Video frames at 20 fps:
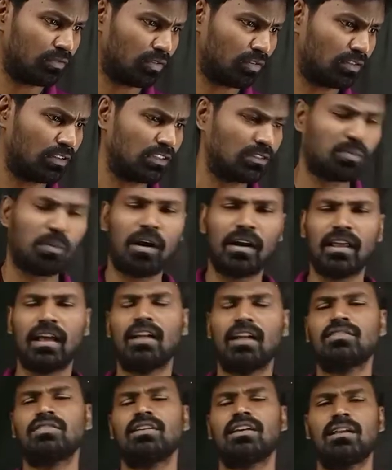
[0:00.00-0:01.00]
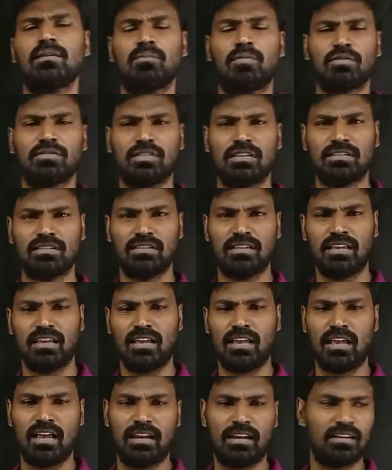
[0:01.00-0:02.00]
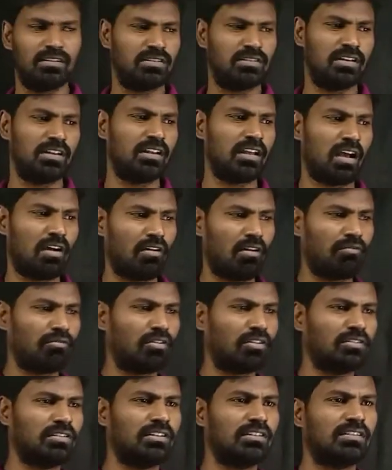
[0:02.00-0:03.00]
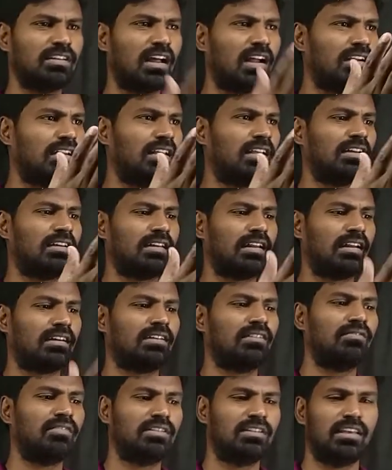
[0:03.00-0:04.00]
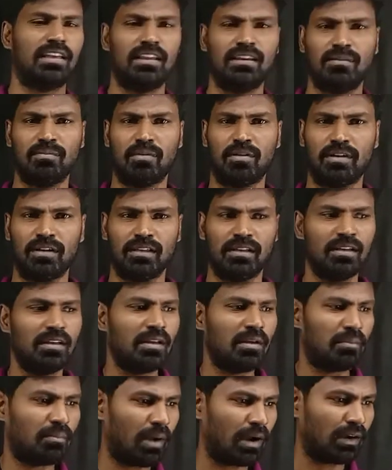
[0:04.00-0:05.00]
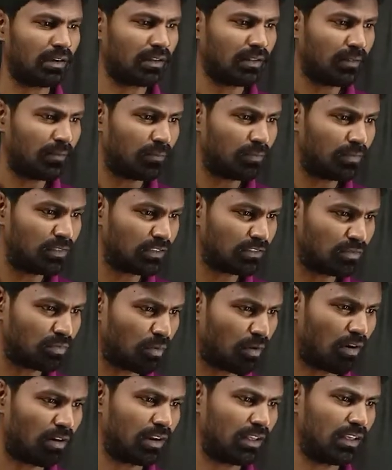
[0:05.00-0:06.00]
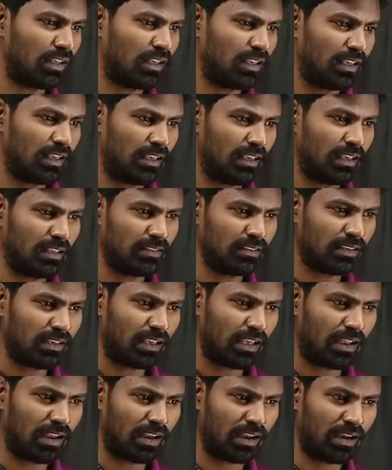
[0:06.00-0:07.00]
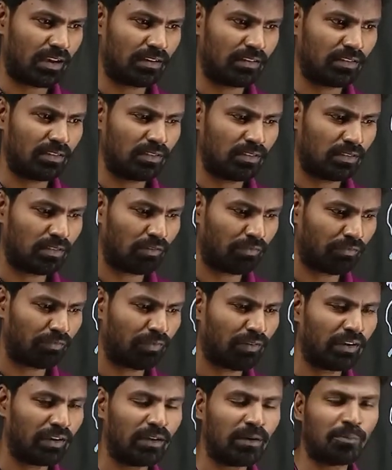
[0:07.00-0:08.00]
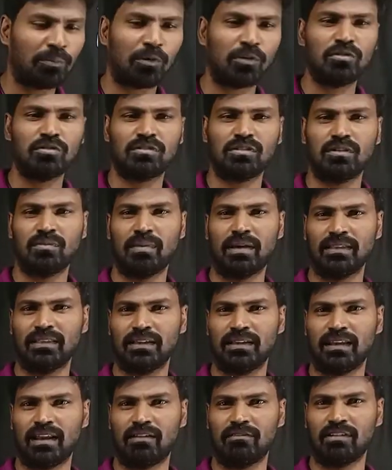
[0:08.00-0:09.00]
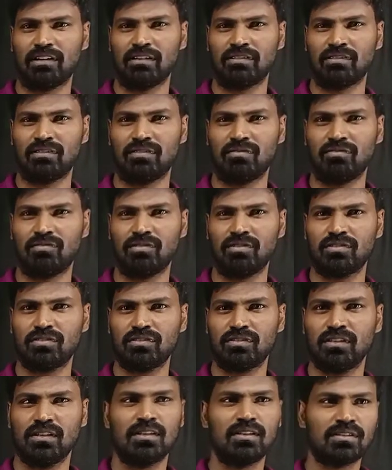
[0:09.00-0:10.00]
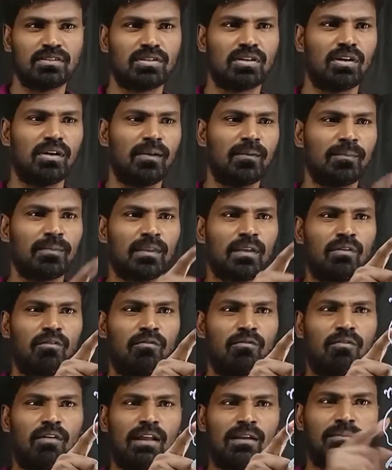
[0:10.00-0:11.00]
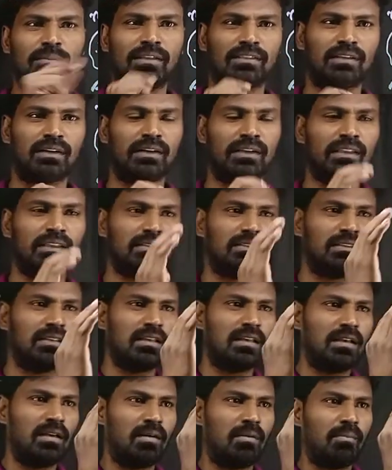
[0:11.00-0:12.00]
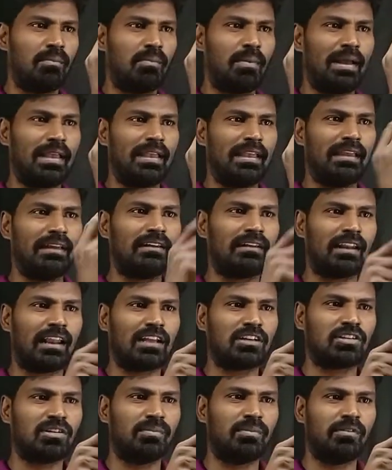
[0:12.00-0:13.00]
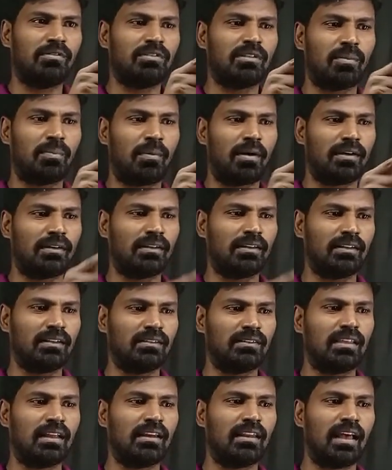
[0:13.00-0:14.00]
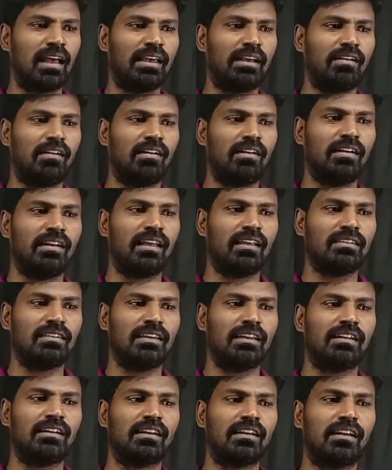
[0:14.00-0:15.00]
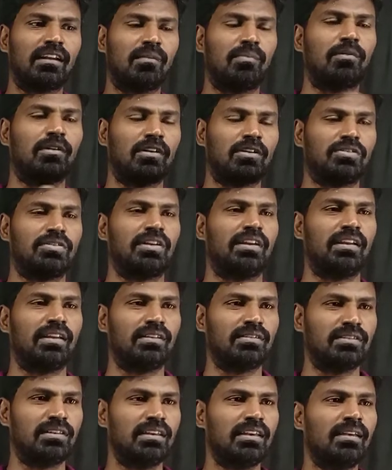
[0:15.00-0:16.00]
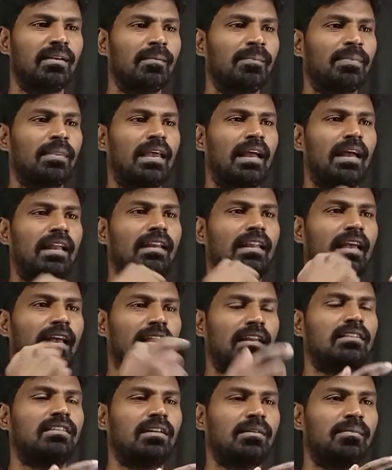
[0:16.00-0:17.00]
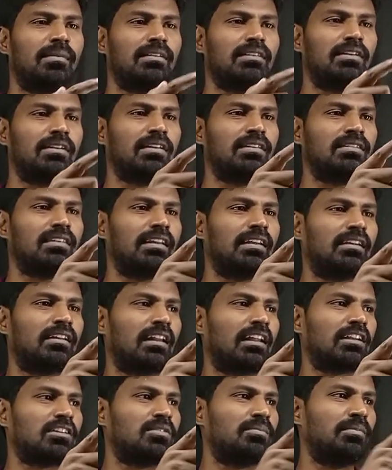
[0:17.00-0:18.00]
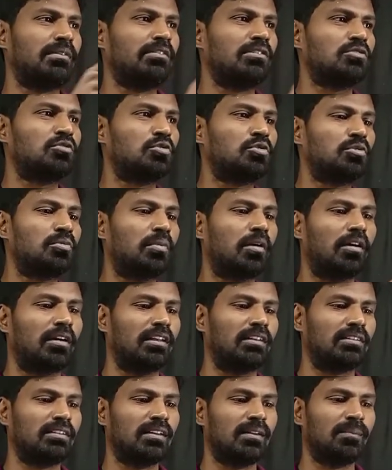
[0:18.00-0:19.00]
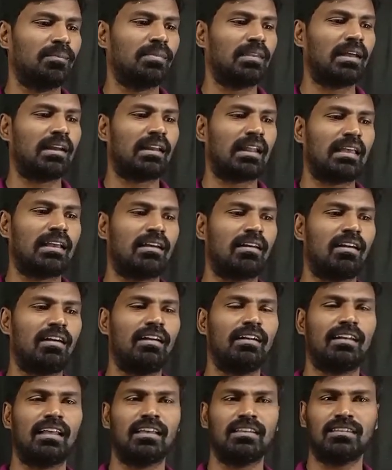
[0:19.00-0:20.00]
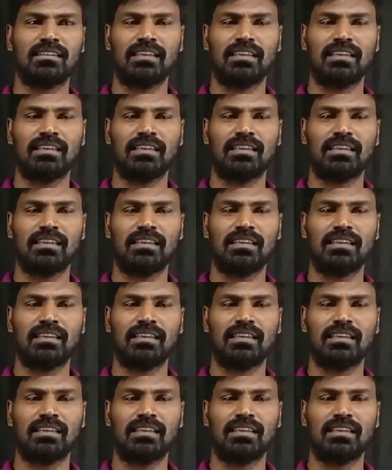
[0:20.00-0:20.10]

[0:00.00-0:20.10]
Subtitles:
So this body also can possess energy. Of course, it is not interacting with any body, but this body is in the field produced by the gravitational force. So one method is by interaction between the particles, that I call it as internal potential energy, and another method is interaction between two bodies, that I call it